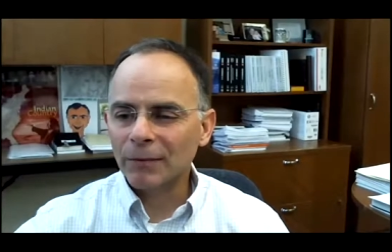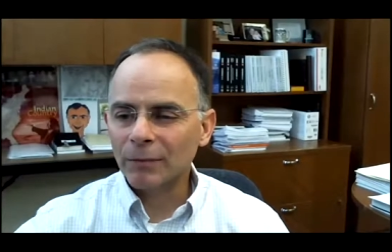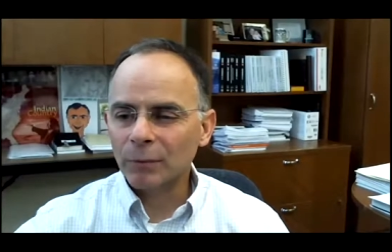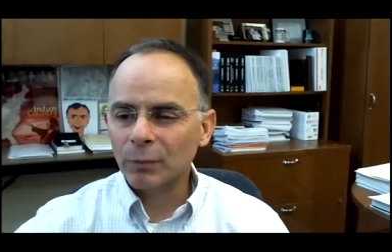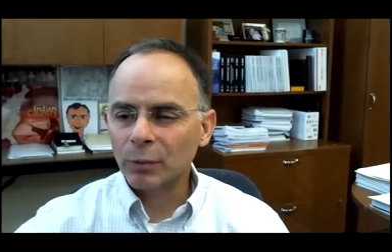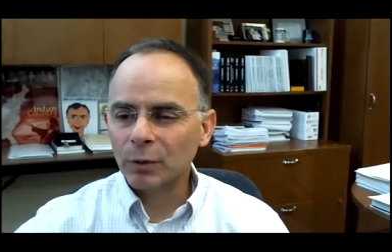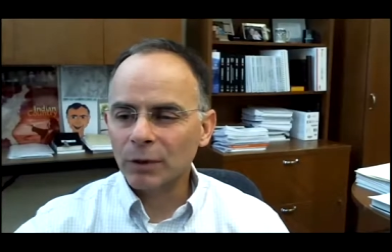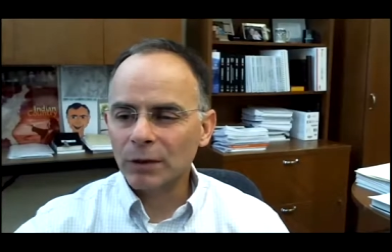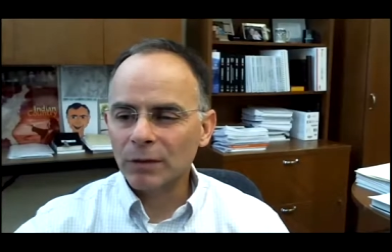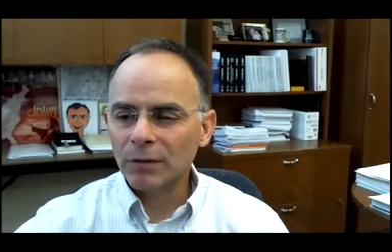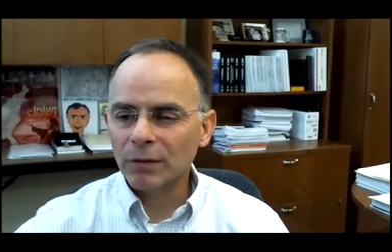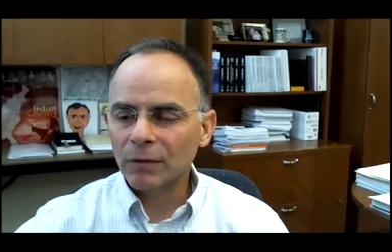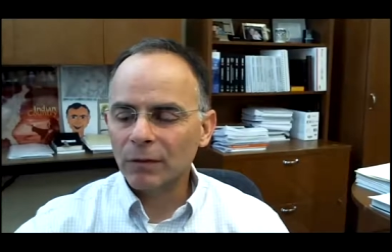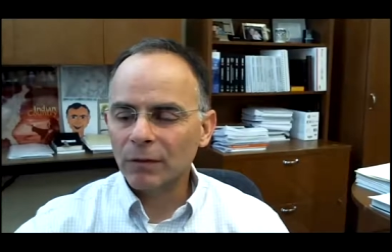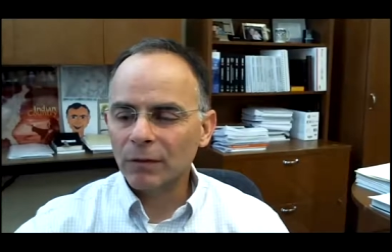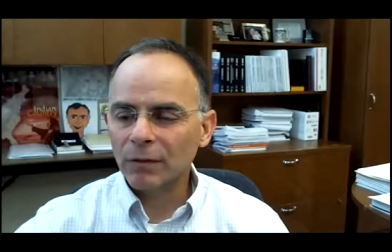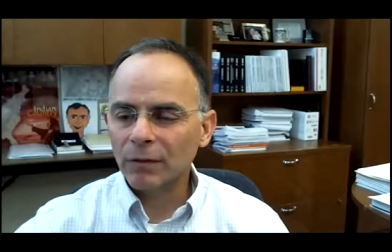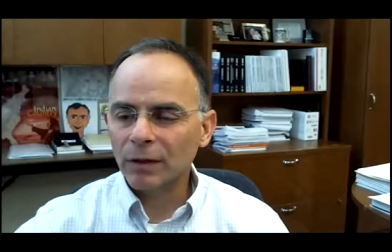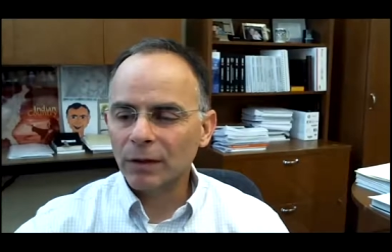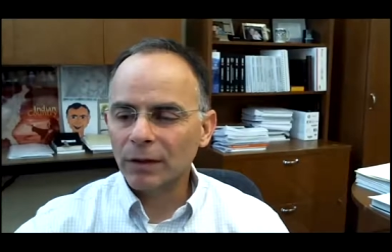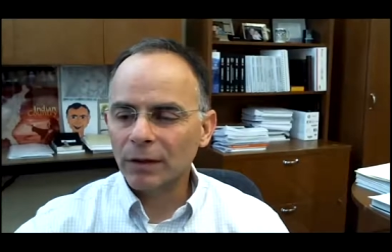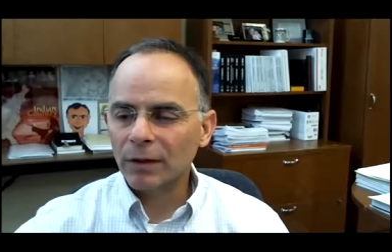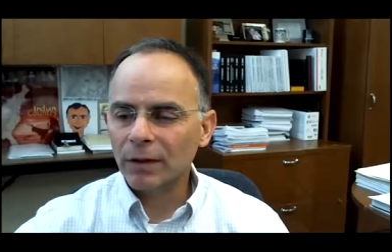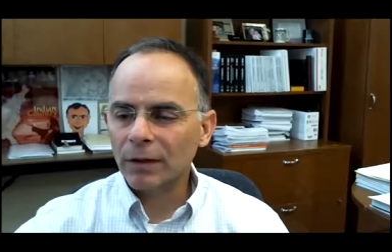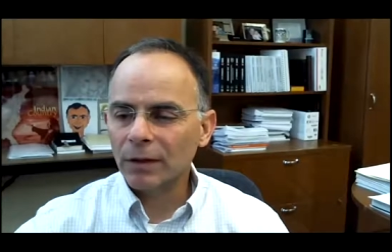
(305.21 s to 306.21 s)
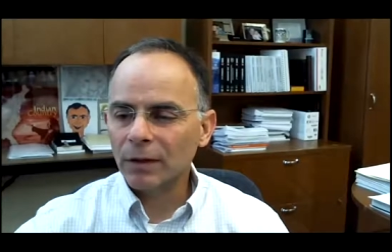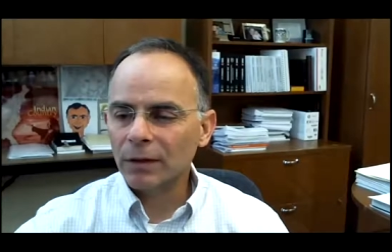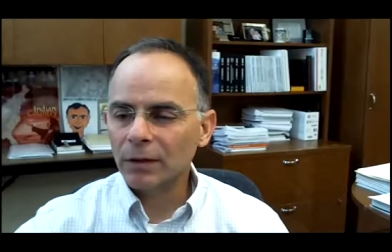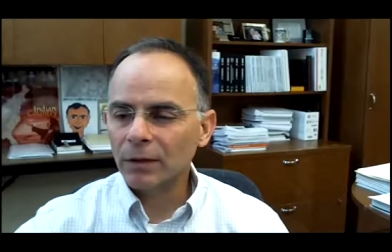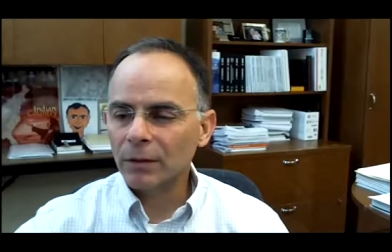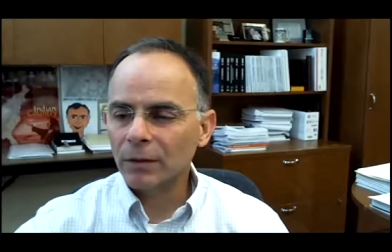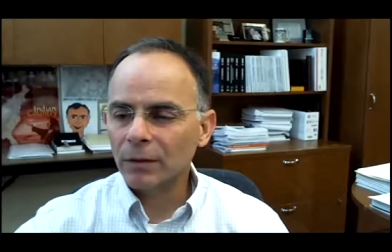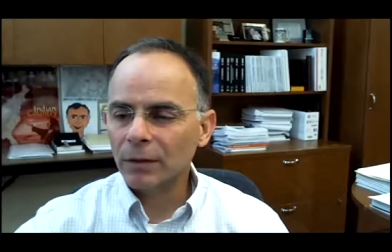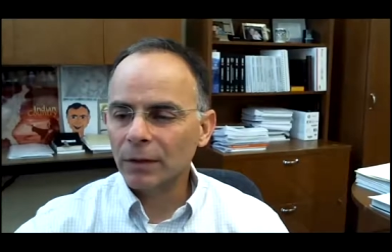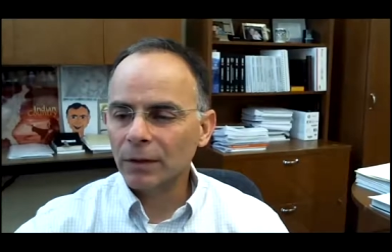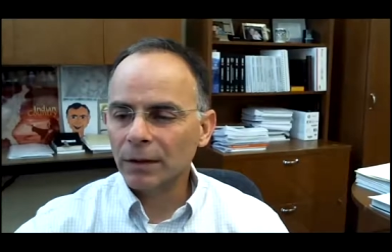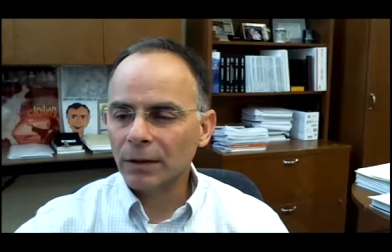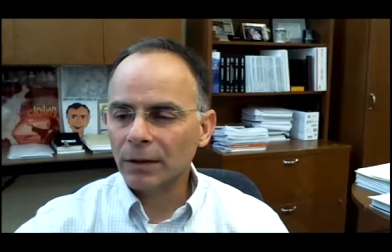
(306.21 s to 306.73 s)
please feel free to
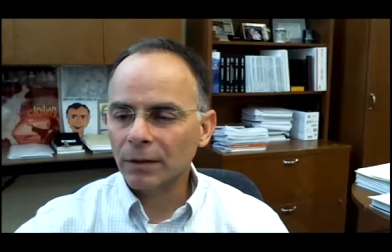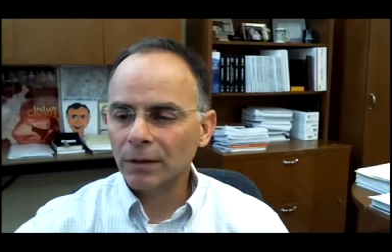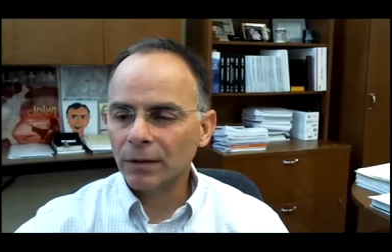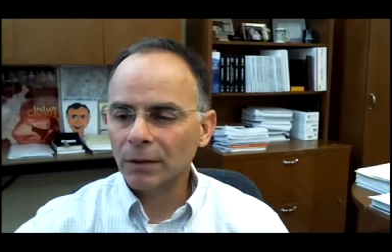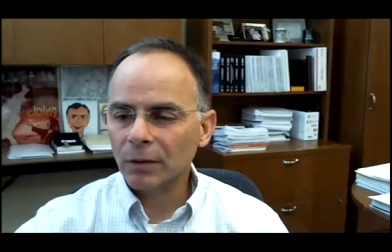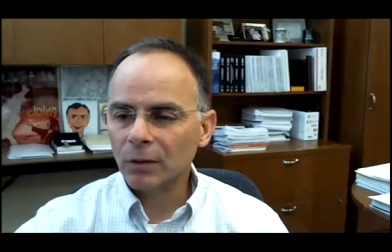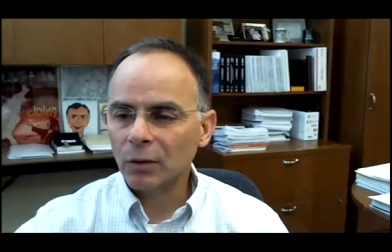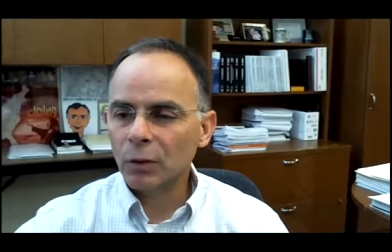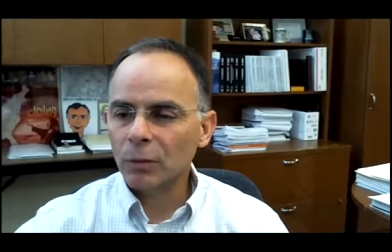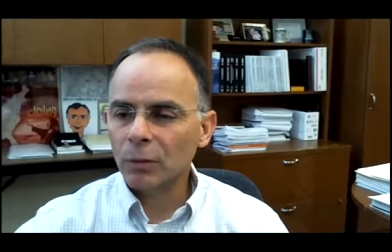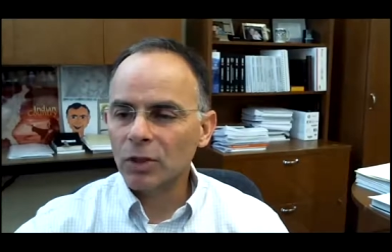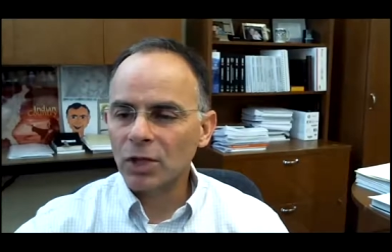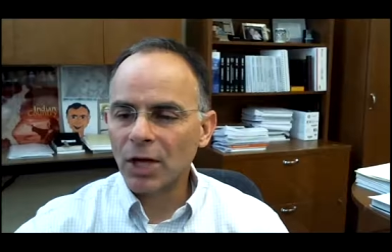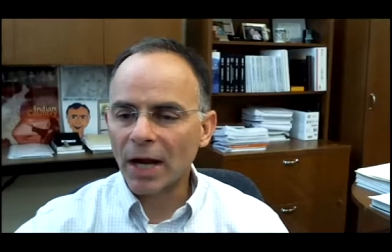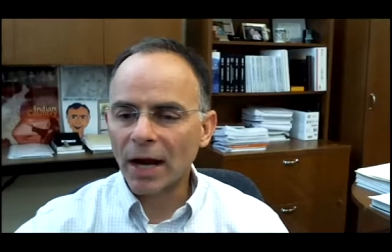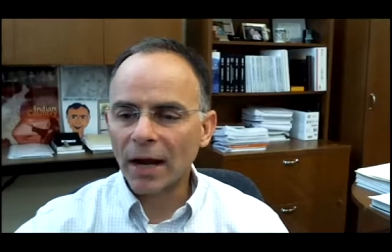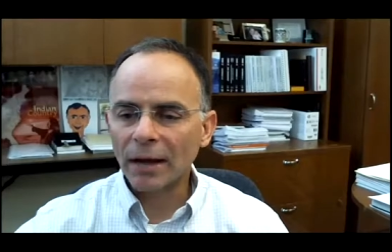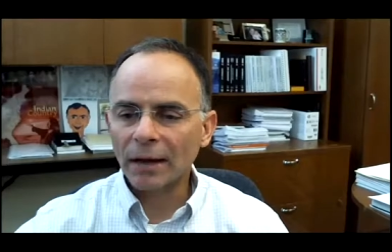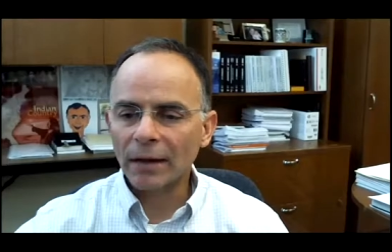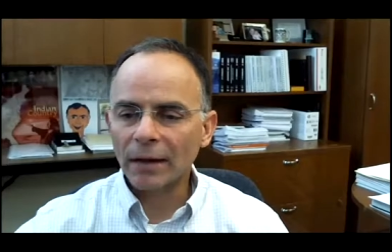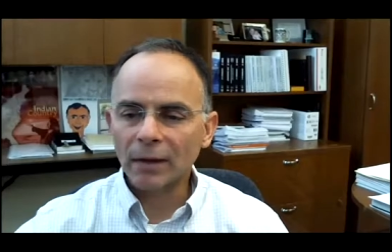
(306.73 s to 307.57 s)
include it in the group chat